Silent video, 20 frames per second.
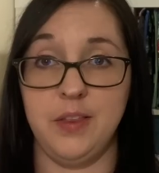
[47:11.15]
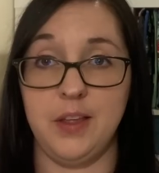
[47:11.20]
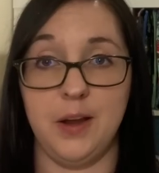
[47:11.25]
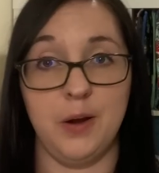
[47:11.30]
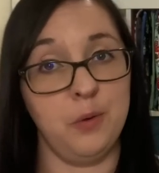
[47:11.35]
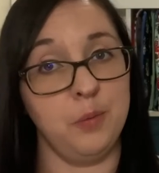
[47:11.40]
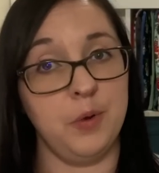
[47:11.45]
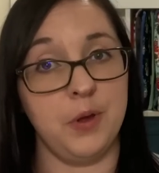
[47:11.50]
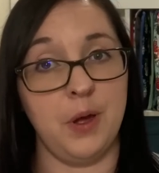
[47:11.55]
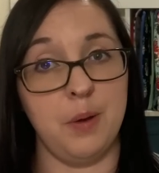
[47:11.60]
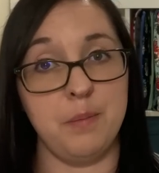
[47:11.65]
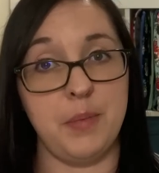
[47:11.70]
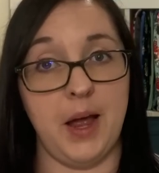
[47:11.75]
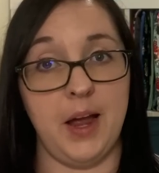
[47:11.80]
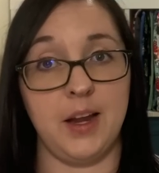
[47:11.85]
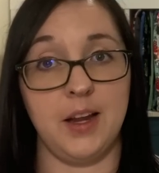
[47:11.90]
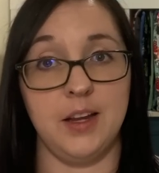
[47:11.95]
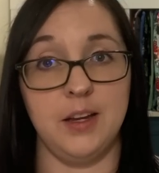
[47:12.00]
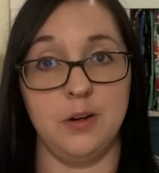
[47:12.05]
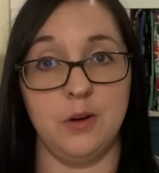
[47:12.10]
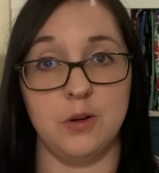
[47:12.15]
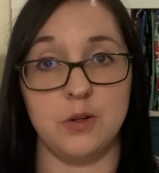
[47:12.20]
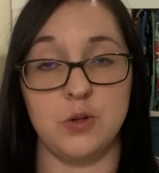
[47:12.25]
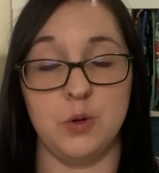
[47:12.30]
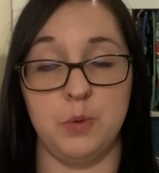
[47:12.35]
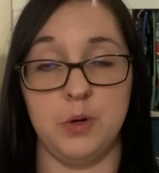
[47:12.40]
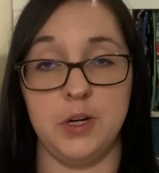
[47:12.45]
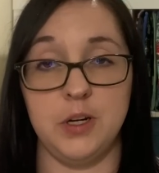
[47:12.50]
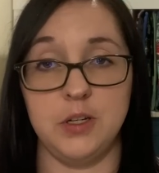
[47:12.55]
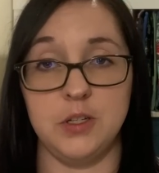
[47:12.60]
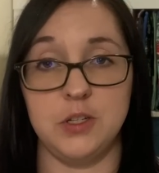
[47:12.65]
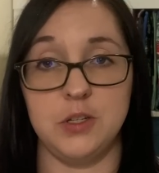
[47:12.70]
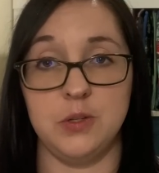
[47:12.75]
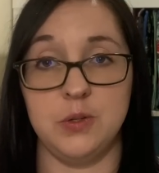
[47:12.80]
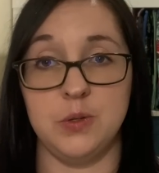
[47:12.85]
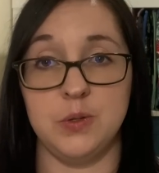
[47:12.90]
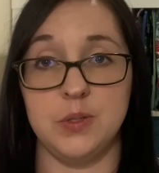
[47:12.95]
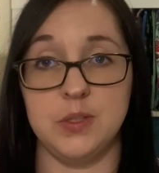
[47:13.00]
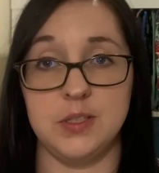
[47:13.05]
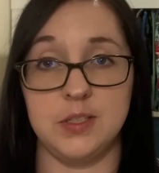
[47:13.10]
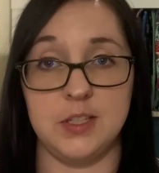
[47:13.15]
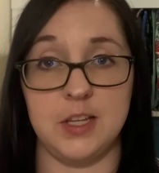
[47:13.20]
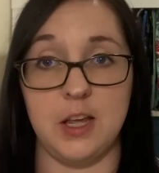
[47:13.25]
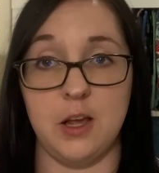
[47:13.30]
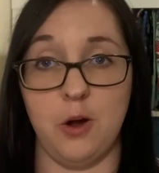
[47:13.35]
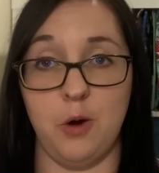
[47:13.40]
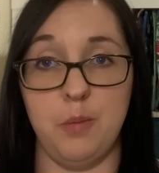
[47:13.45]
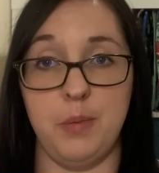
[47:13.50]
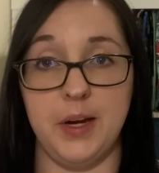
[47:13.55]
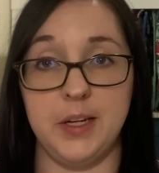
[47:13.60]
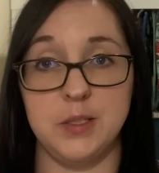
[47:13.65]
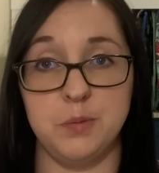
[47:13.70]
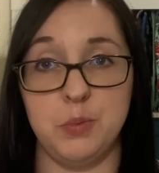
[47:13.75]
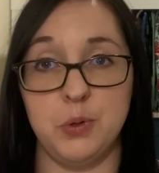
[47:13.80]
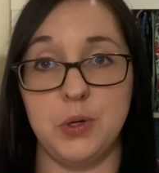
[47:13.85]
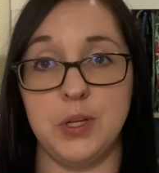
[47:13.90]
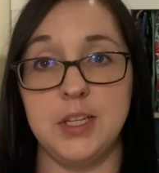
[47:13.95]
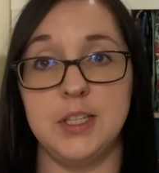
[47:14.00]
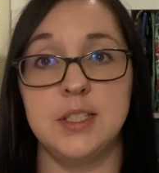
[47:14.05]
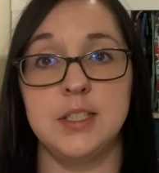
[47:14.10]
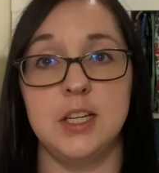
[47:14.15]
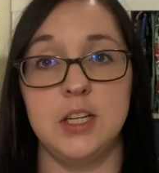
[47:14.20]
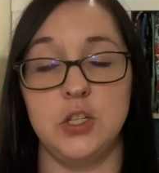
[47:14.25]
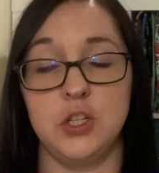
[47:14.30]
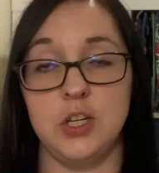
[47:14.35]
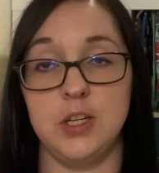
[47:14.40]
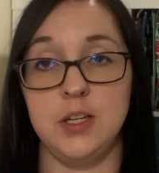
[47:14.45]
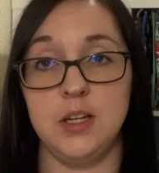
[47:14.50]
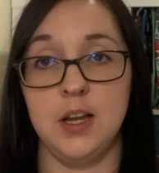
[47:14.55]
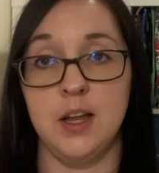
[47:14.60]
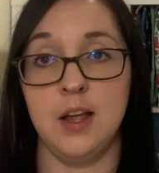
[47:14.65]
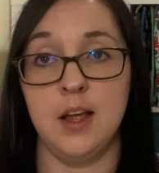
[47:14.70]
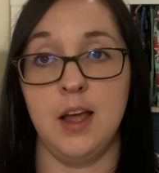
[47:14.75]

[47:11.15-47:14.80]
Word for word: I hope you come back in October to see all my spooky stitching.